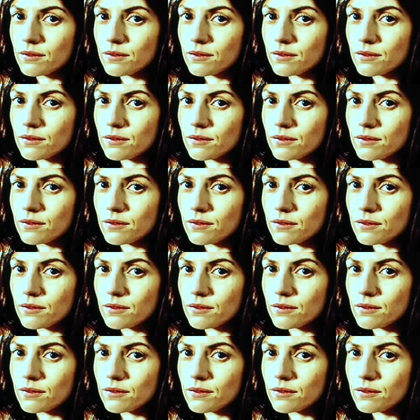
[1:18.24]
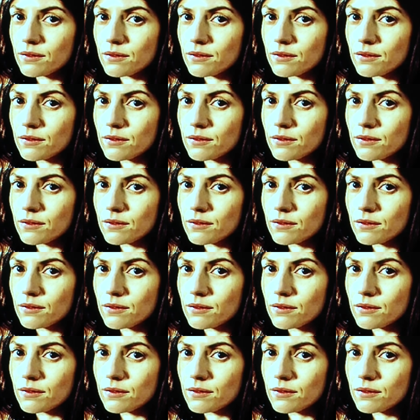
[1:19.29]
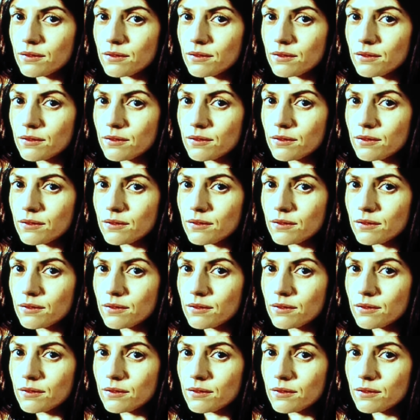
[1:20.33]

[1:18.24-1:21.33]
This person isn't speaking.